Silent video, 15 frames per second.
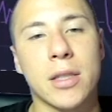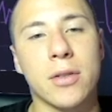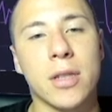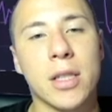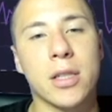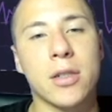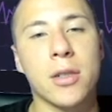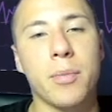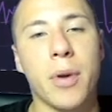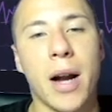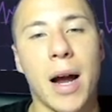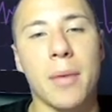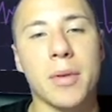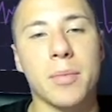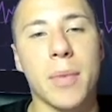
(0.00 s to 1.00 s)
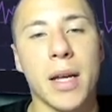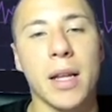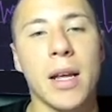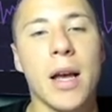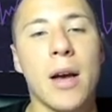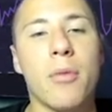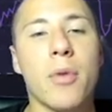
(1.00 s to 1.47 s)
So this could perhaps mean
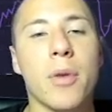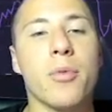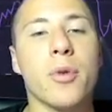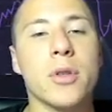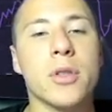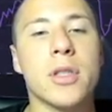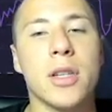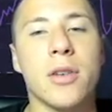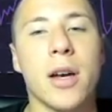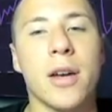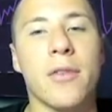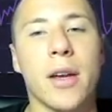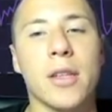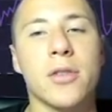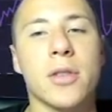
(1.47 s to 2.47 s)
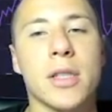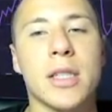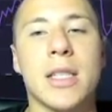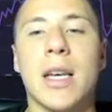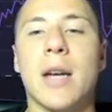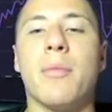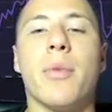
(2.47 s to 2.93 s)
we will still eventually
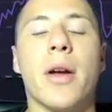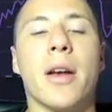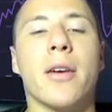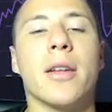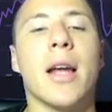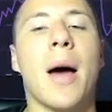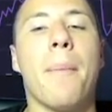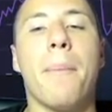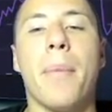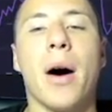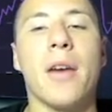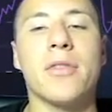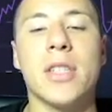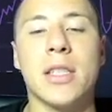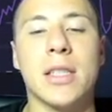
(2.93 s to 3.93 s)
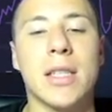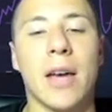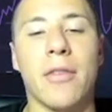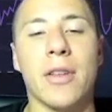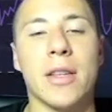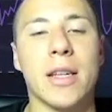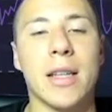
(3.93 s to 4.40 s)
see a breakout above the
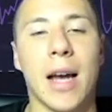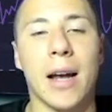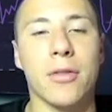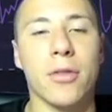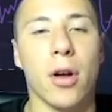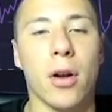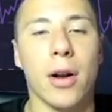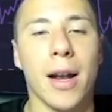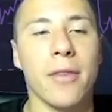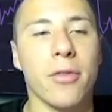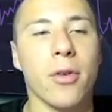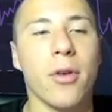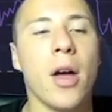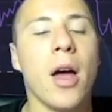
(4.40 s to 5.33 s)
seventy-nine dollars level.